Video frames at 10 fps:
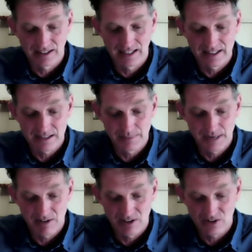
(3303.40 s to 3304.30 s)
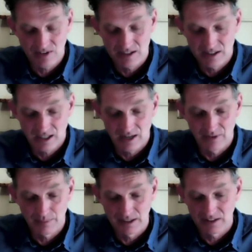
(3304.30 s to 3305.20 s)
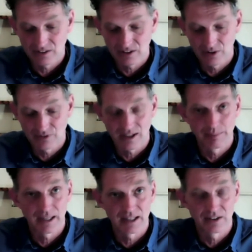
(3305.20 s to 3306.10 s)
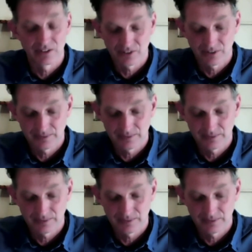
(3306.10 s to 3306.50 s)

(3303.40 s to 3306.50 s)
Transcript: later periods of undercover policing of campaigners.